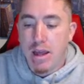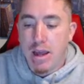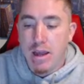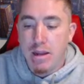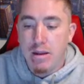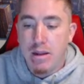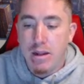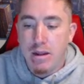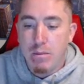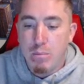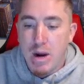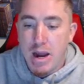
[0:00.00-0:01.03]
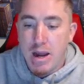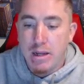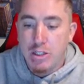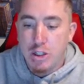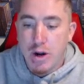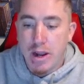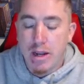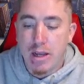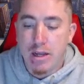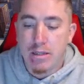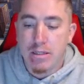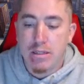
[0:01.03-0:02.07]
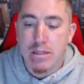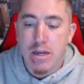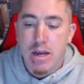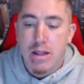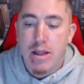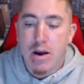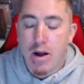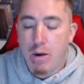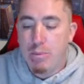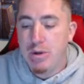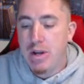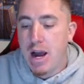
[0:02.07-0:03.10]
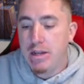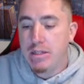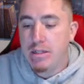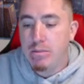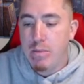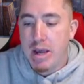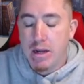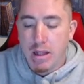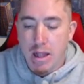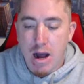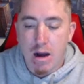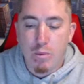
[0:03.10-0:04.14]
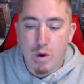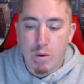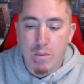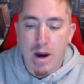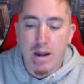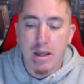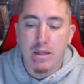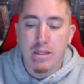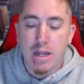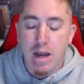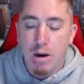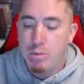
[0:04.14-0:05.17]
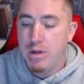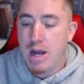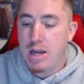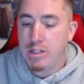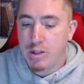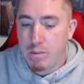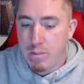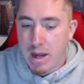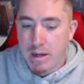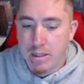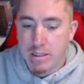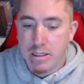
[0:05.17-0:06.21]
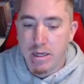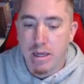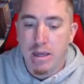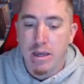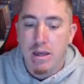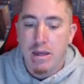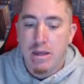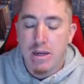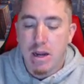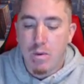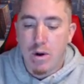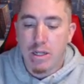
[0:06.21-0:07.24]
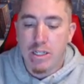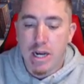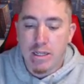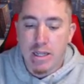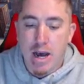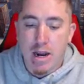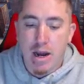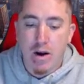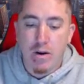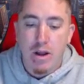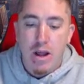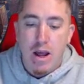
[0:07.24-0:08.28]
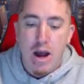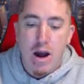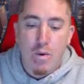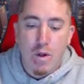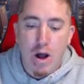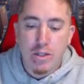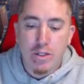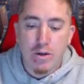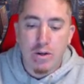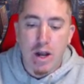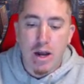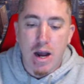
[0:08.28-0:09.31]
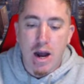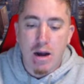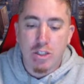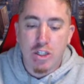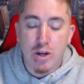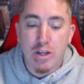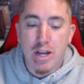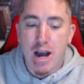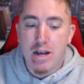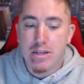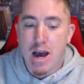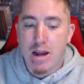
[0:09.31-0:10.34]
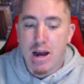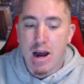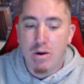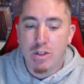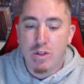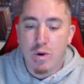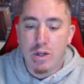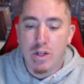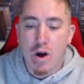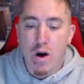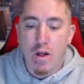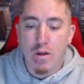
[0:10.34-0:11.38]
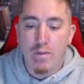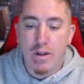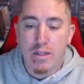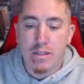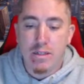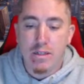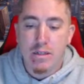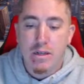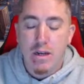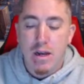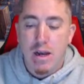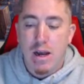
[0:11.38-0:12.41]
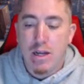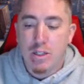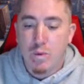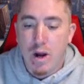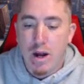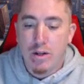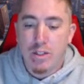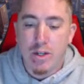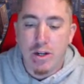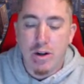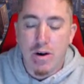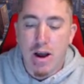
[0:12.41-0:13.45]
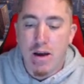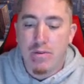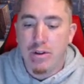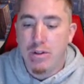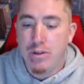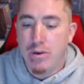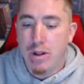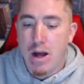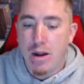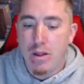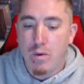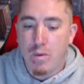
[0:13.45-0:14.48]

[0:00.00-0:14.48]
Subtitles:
in my trainings that will help you guys make a lot more money. It's going to help you guys tremendously. You're going to want to check that out. I will also show you guys how to outsource all of this as well, so you don't have to do a lot of the